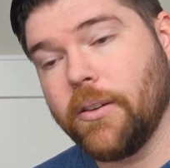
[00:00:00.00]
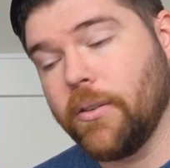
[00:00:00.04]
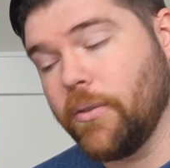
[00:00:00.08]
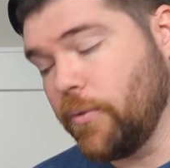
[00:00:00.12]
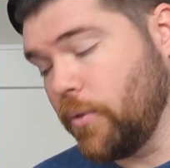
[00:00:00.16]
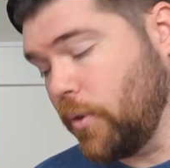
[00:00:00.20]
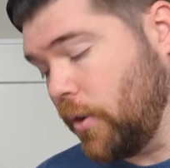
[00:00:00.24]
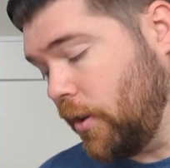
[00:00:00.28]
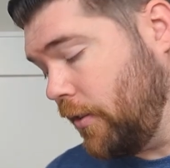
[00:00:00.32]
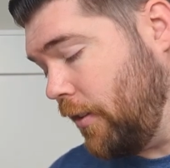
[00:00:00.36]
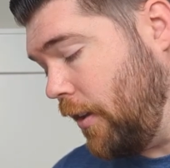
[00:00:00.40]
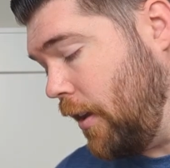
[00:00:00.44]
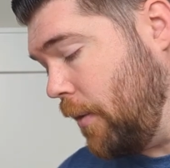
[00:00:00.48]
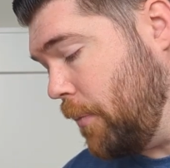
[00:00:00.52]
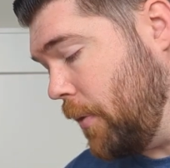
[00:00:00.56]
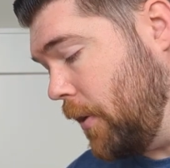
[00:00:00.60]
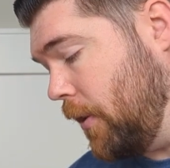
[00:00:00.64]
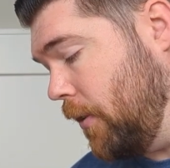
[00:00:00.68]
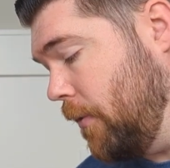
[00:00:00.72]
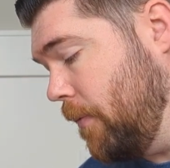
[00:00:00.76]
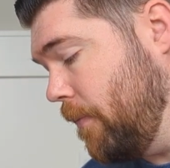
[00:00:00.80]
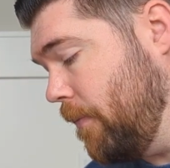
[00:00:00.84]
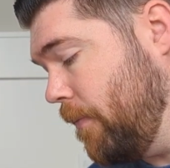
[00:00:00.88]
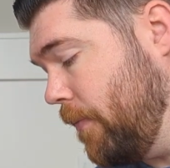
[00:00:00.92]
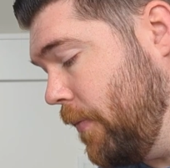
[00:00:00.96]
For
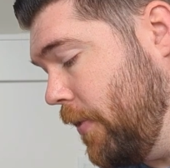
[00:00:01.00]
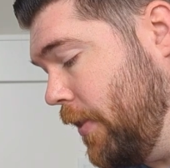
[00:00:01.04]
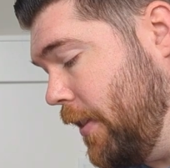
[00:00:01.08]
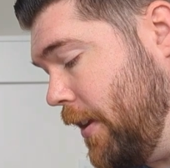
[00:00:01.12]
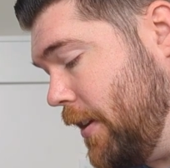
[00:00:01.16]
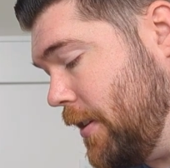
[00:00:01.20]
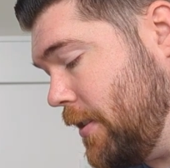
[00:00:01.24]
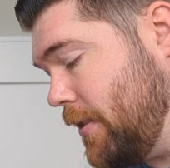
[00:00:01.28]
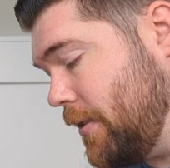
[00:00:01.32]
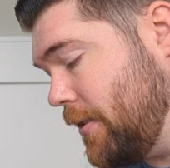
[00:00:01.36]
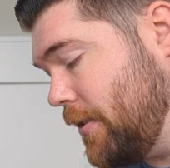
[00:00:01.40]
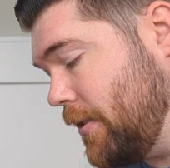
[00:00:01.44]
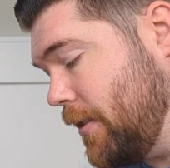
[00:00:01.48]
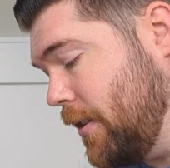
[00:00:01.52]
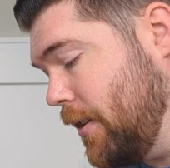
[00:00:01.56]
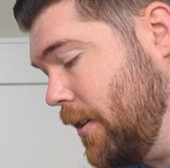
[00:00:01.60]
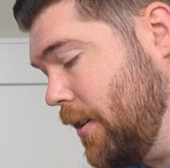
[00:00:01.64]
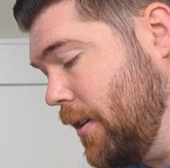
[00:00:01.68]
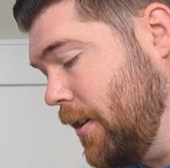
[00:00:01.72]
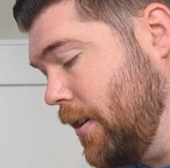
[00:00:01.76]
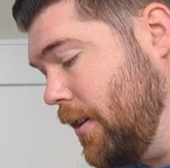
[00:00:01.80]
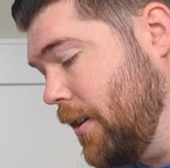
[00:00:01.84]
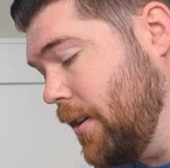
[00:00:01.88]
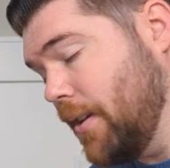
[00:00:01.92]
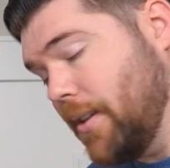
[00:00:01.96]
example, this
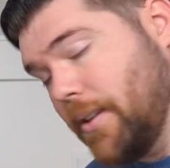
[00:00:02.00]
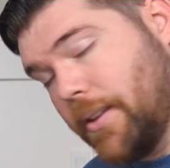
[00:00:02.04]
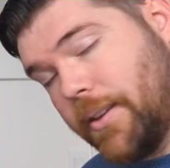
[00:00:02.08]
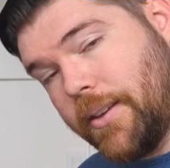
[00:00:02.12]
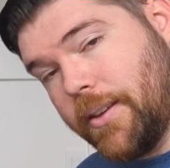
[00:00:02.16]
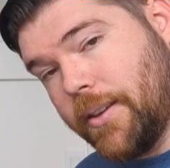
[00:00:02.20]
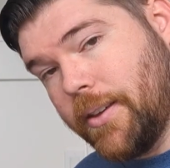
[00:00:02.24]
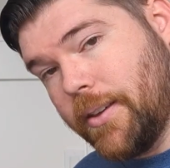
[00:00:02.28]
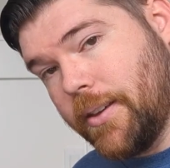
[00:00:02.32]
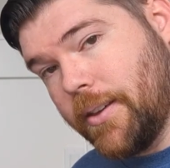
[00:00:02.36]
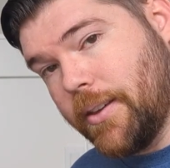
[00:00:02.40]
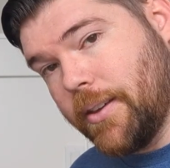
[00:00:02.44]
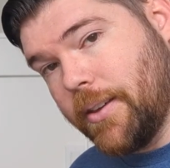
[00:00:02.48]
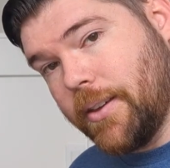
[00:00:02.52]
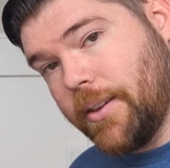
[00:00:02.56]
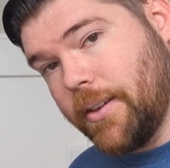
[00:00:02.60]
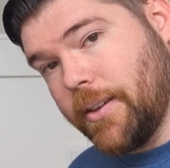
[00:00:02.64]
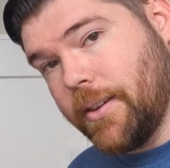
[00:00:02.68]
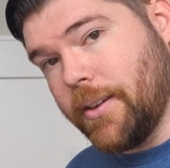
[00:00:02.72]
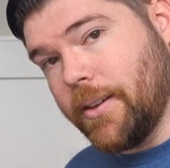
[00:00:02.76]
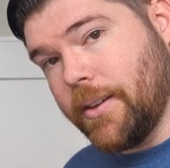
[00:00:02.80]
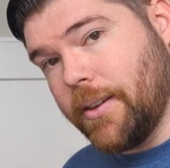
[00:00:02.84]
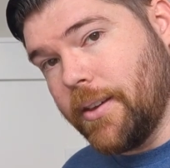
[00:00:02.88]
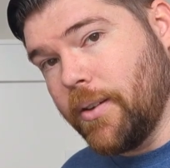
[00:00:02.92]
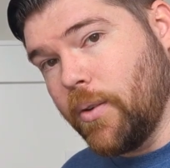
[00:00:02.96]

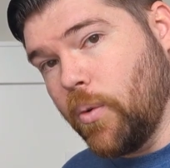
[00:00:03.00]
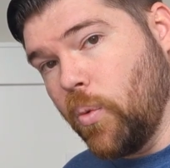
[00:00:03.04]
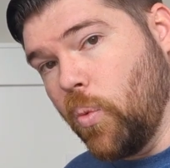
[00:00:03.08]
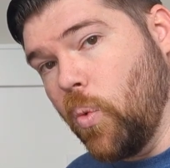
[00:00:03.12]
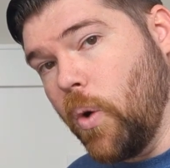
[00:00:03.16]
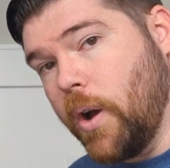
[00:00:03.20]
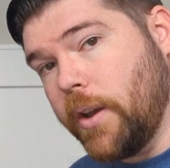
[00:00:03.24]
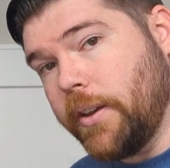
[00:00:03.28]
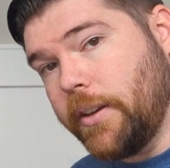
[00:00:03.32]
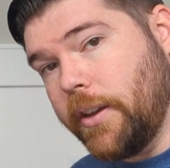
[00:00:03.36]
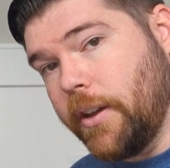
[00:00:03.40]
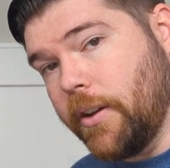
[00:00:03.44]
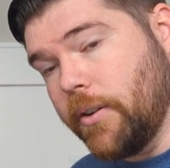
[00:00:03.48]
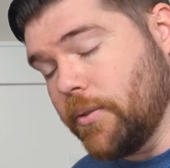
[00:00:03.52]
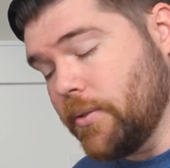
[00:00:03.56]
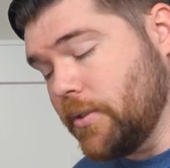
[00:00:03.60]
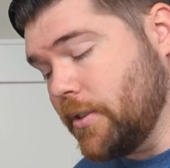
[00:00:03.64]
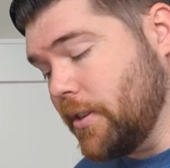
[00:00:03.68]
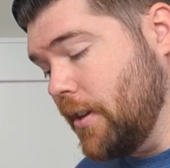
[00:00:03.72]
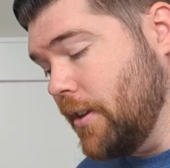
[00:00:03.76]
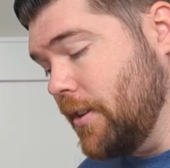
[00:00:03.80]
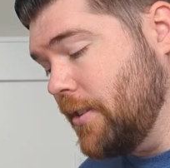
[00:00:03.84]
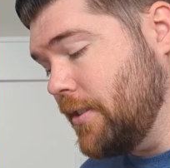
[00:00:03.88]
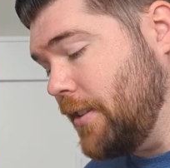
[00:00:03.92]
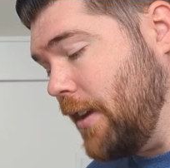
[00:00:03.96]
one note
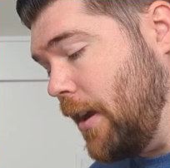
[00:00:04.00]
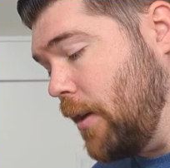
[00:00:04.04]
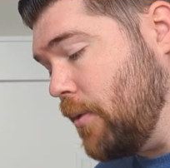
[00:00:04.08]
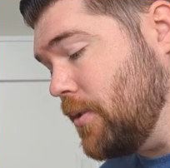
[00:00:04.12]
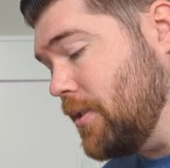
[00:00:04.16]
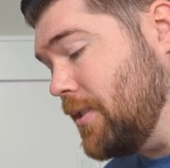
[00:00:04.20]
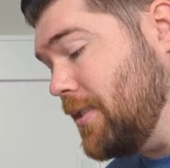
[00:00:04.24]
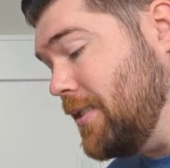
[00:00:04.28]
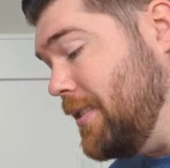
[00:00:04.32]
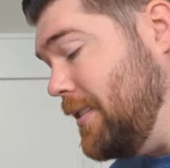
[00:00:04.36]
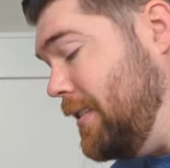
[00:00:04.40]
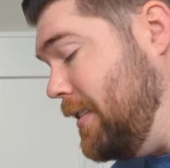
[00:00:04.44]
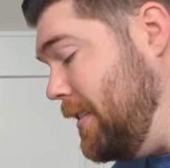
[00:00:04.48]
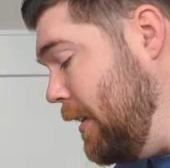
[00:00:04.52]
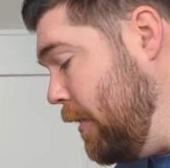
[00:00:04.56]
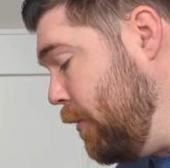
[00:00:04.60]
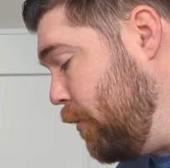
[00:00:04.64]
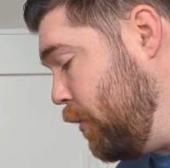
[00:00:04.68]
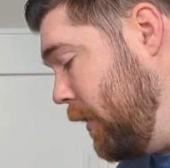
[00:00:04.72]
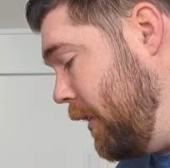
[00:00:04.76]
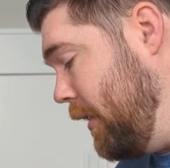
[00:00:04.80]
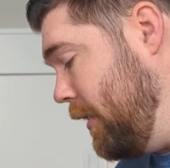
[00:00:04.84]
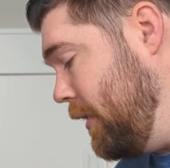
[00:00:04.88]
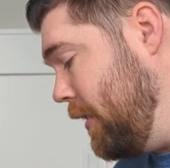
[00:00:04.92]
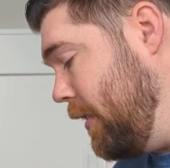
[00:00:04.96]
sounds
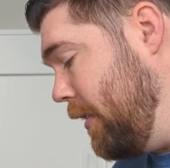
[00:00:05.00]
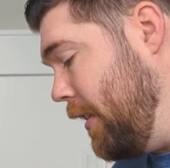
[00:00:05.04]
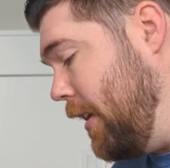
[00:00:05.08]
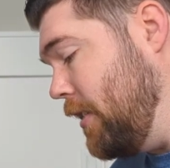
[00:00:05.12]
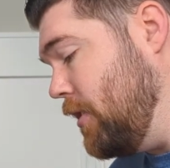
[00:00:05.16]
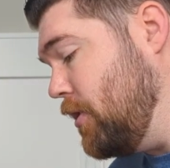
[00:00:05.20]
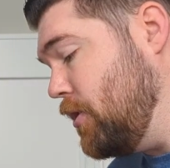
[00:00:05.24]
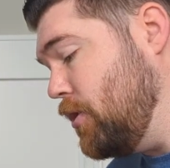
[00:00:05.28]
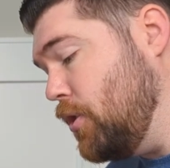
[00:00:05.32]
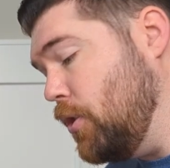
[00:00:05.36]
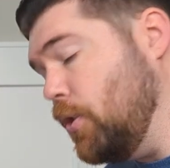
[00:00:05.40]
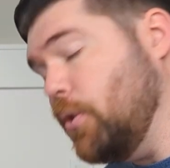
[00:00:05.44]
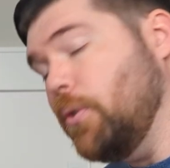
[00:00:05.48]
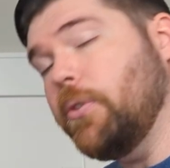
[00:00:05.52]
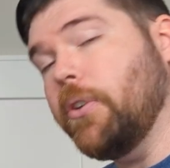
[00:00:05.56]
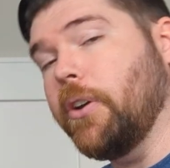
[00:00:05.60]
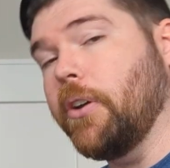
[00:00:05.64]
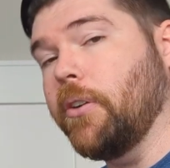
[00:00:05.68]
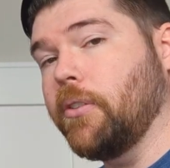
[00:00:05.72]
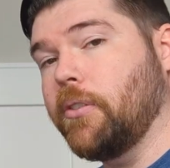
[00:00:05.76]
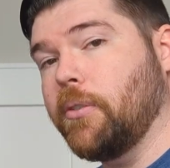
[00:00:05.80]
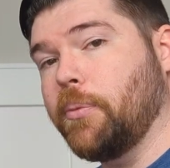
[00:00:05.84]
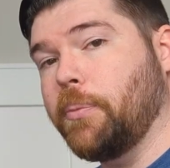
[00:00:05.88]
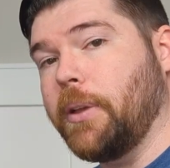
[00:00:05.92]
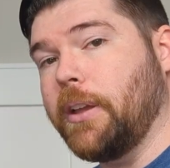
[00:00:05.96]
different than two
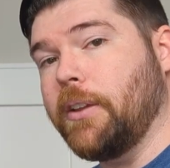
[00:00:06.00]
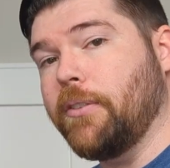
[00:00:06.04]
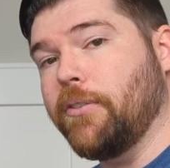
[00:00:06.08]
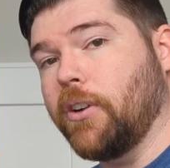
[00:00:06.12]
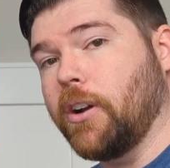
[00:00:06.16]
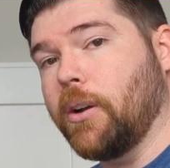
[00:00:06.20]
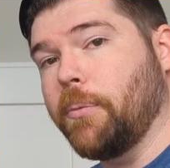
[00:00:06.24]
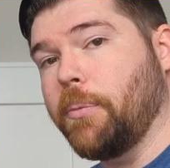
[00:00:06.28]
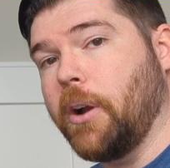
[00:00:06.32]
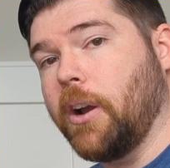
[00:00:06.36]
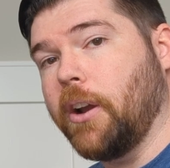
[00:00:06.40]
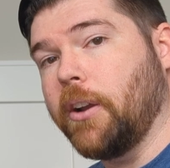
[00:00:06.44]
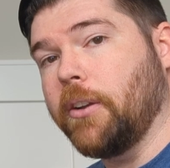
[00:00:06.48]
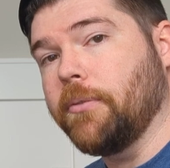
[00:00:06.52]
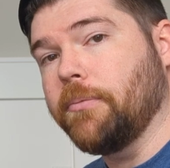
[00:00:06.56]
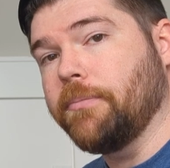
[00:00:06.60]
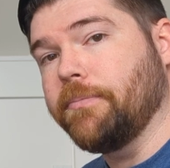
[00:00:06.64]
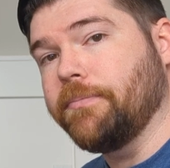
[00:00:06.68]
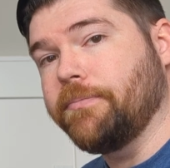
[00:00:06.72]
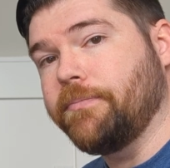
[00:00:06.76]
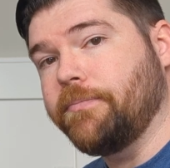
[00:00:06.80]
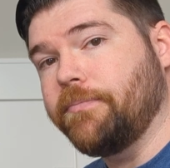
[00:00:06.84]
notes played far apart.